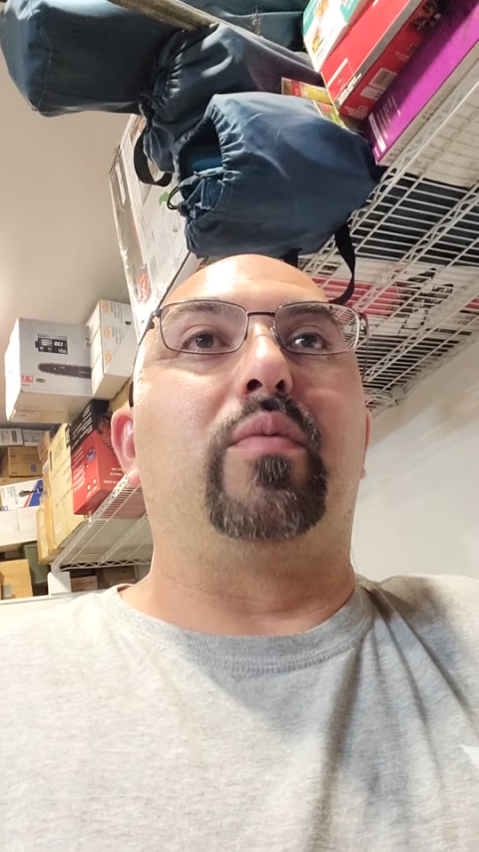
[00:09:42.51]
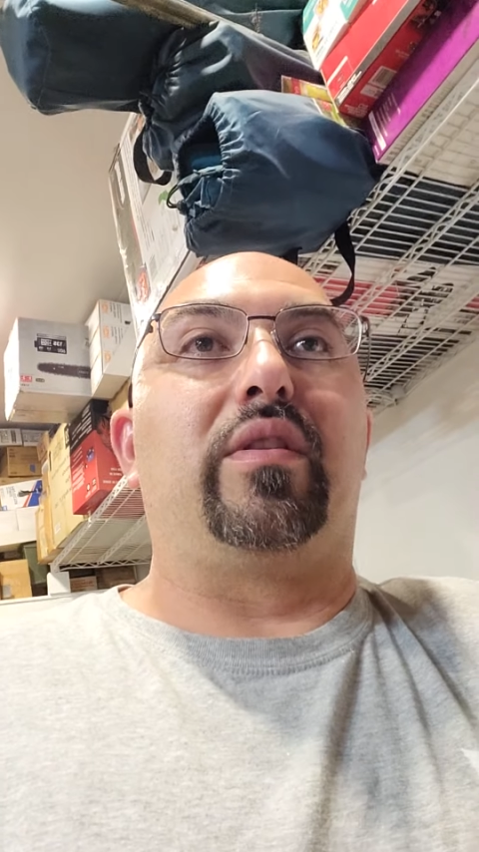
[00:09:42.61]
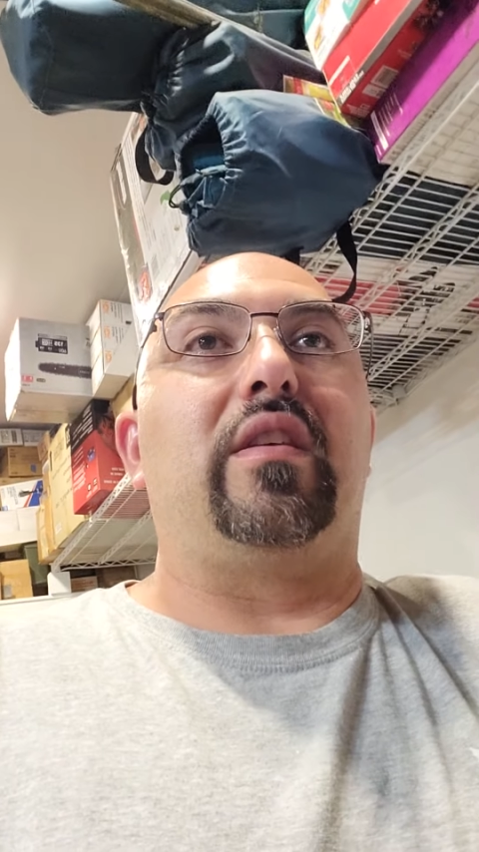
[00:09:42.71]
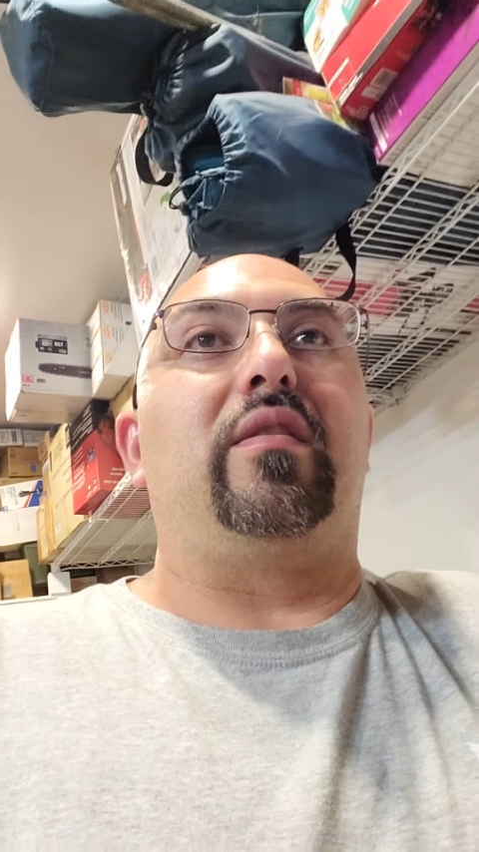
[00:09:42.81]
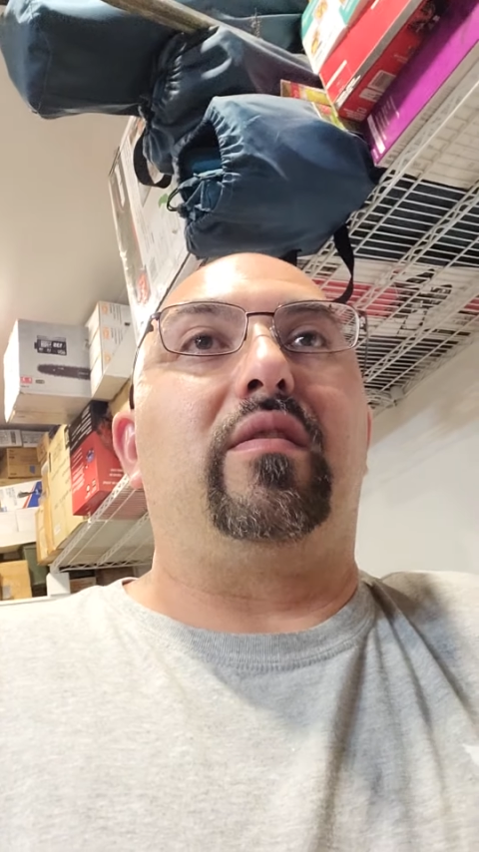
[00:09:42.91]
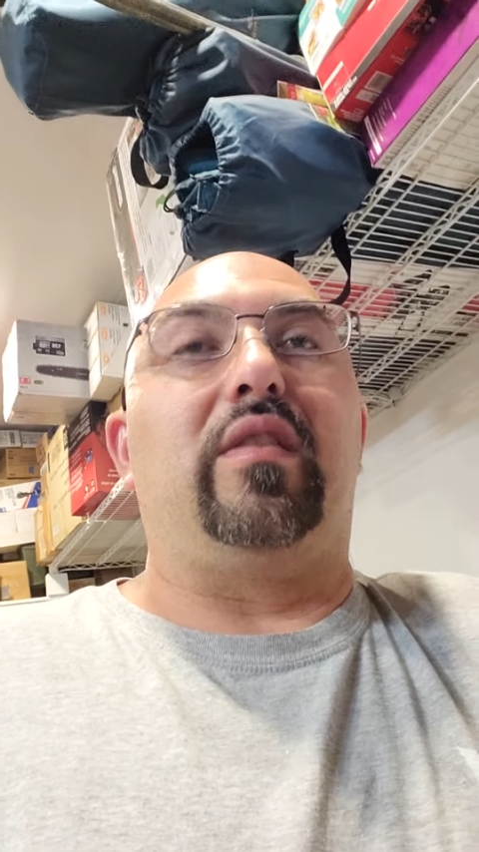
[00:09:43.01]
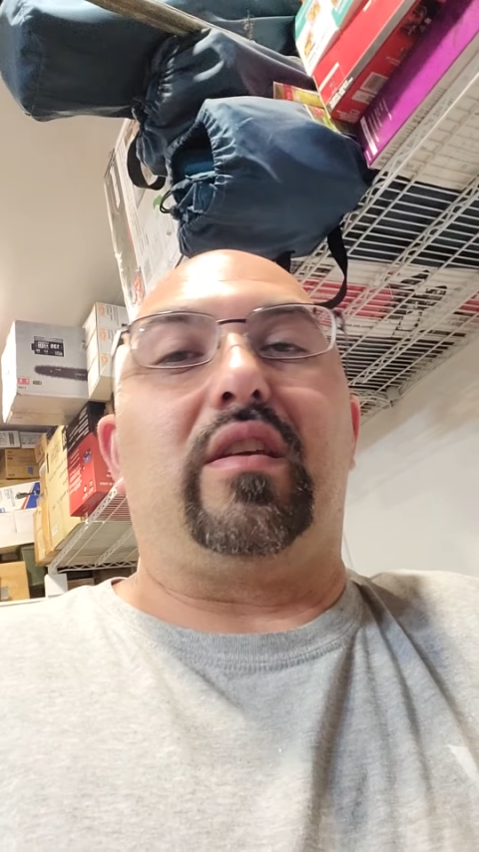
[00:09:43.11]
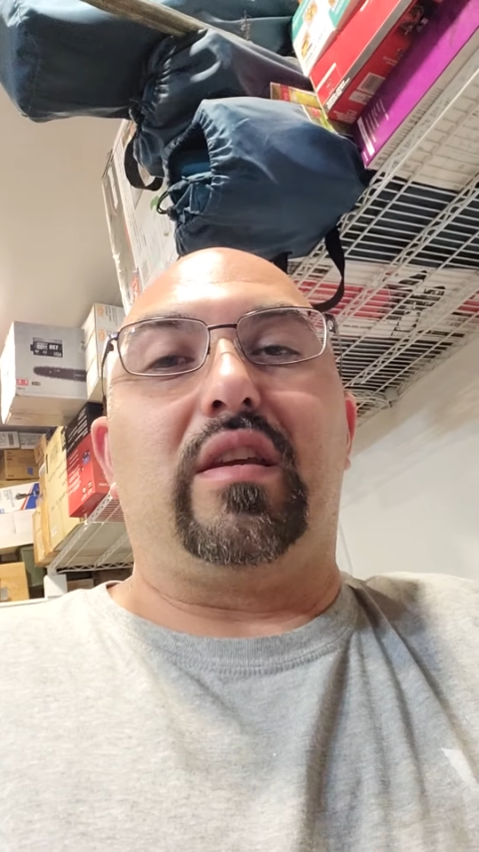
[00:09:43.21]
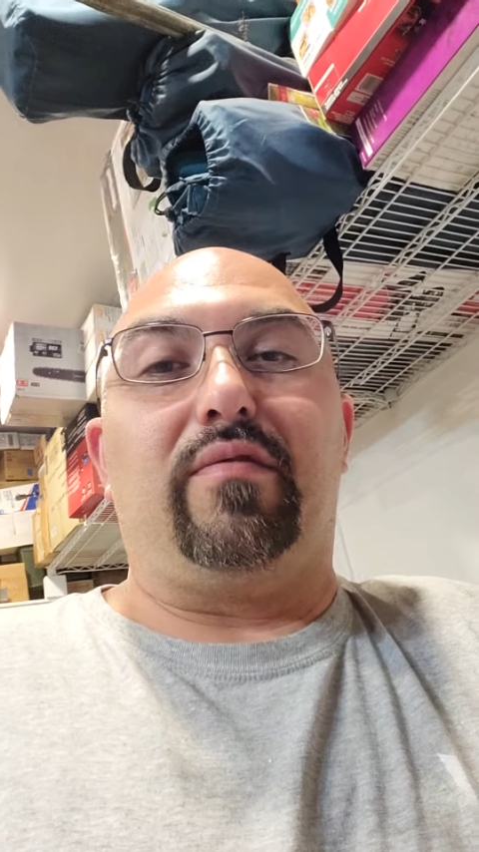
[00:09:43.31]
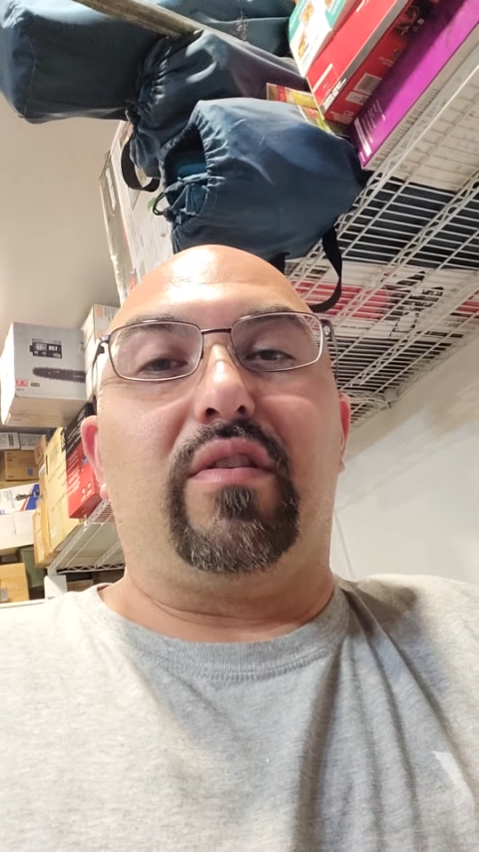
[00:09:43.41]
What
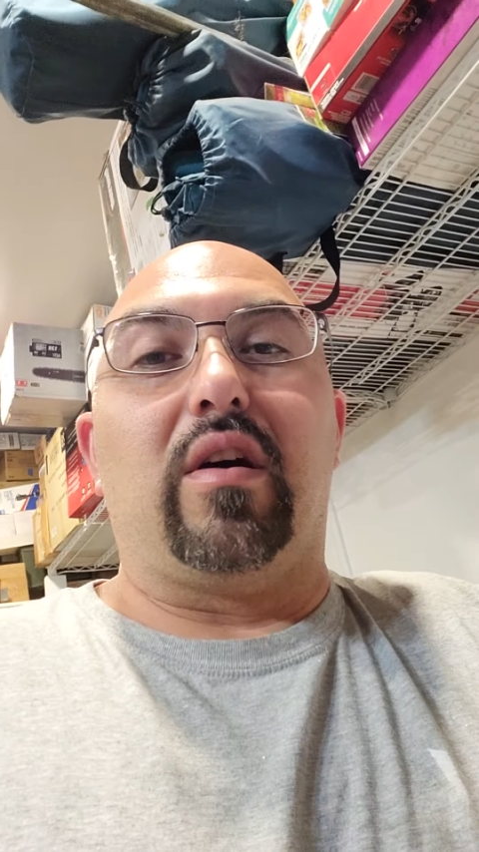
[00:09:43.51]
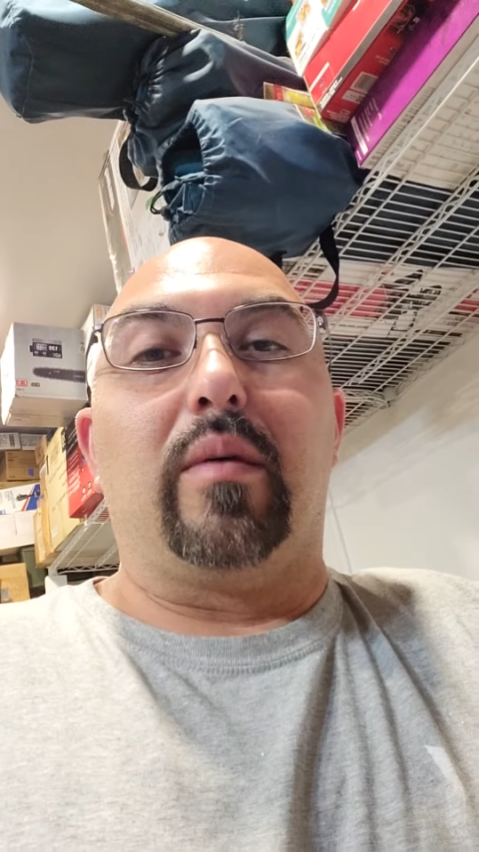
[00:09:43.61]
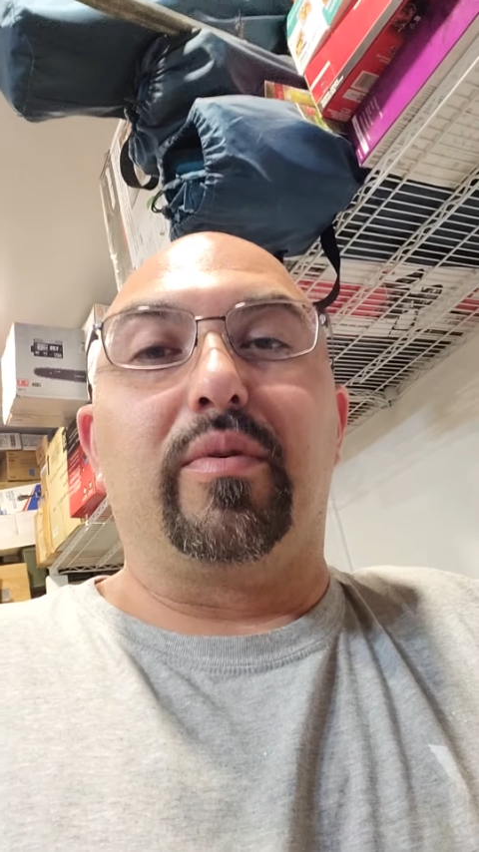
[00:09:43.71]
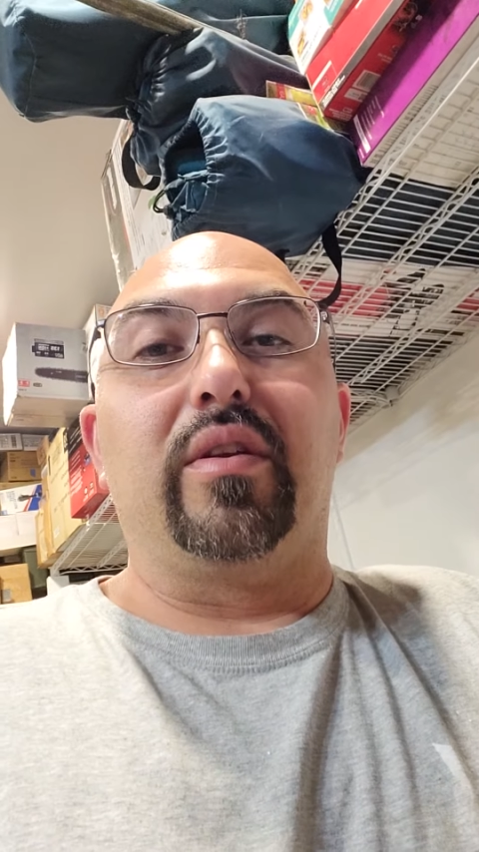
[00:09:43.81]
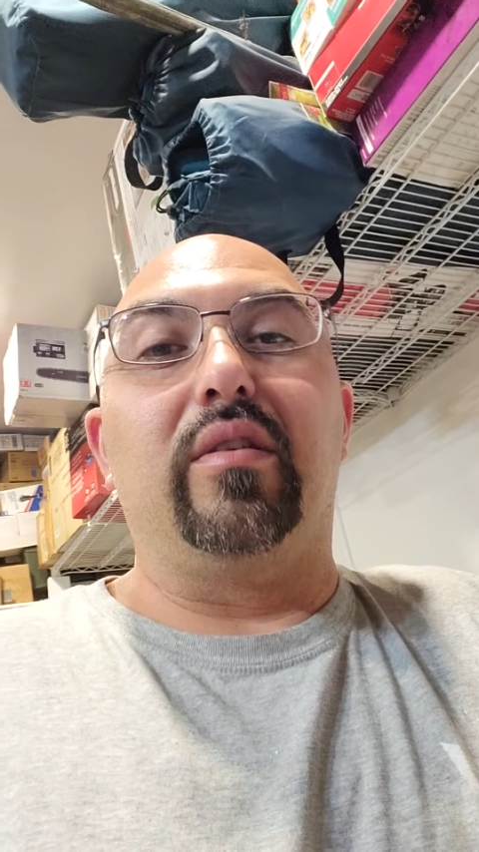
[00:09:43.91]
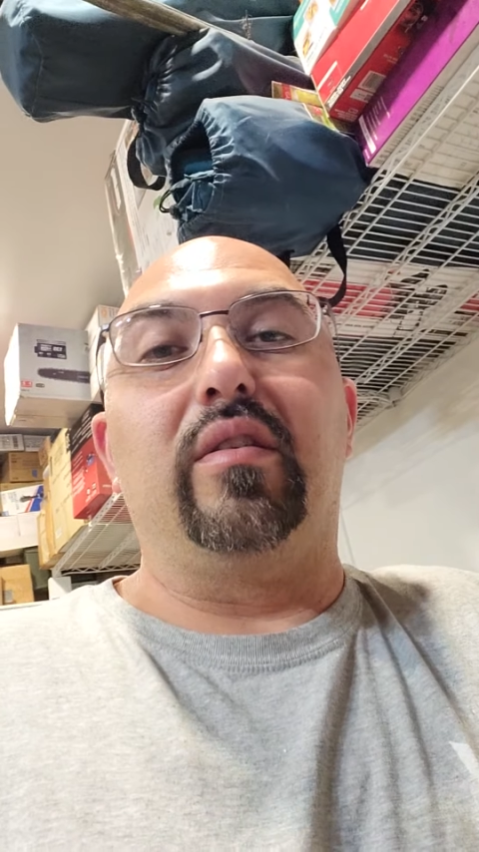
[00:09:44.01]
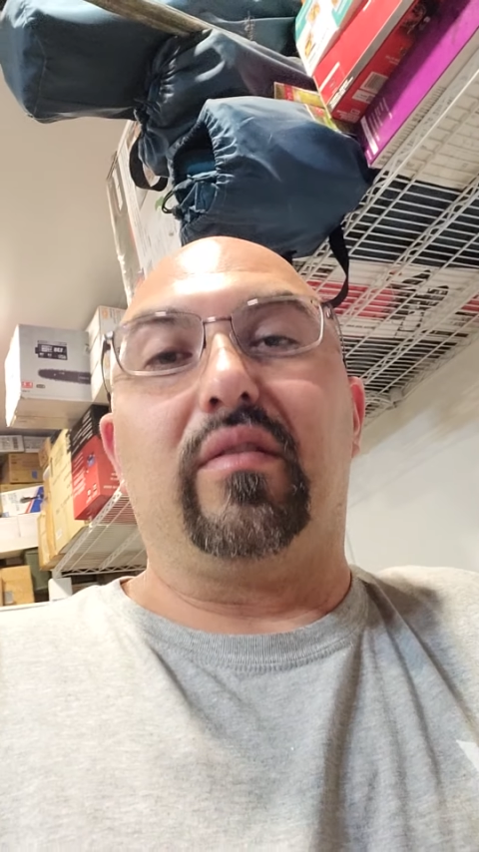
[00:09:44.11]
they give you the option.